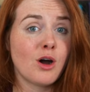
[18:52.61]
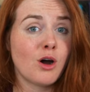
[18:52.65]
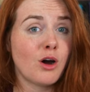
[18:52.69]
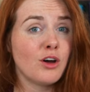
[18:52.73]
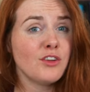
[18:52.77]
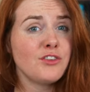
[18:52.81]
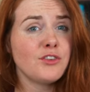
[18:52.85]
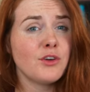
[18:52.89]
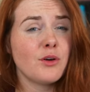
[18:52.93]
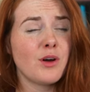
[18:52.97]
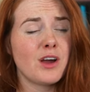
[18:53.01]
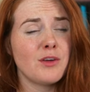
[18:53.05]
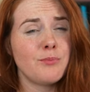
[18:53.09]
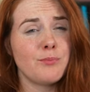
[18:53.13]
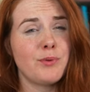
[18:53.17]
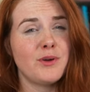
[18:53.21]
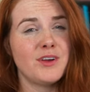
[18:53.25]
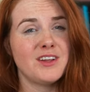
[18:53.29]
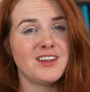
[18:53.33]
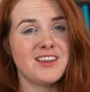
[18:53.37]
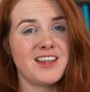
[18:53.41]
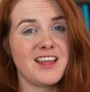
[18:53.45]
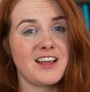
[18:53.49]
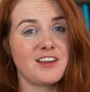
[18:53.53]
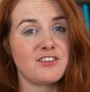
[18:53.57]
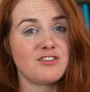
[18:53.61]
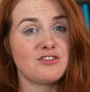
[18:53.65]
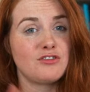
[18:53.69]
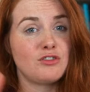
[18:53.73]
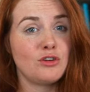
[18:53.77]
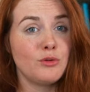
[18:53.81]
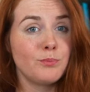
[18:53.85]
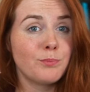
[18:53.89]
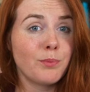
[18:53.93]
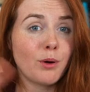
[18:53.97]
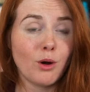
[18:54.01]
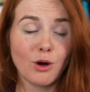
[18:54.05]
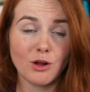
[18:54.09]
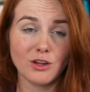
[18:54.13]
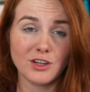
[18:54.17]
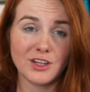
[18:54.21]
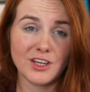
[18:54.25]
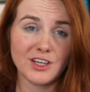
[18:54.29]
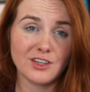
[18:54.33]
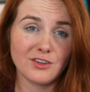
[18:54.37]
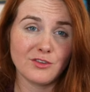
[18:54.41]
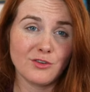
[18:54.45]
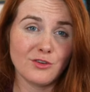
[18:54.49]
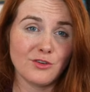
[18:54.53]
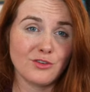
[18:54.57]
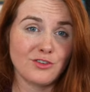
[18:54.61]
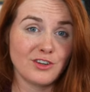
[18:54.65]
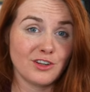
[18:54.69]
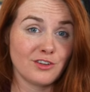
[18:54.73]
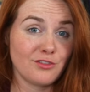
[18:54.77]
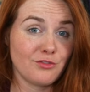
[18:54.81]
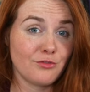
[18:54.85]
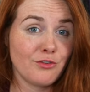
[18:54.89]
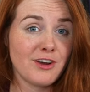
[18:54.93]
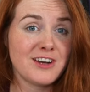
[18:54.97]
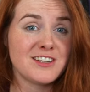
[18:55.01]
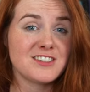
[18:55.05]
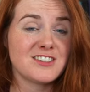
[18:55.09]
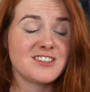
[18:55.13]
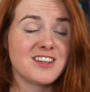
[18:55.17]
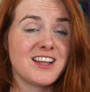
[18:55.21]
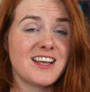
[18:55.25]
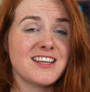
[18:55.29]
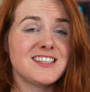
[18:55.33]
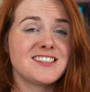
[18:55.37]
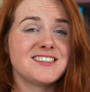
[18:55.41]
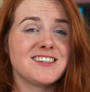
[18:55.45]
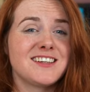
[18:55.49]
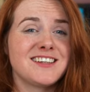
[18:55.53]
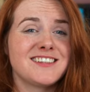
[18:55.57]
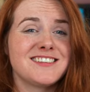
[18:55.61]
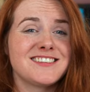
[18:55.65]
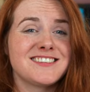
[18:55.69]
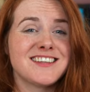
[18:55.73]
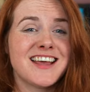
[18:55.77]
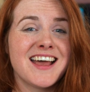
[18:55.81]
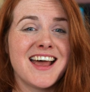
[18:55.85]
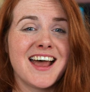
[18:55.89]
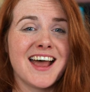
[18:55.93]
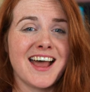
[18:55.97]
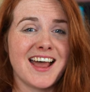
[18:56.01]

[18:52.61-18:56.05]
Also, I put links to Pauline, who does French lessons,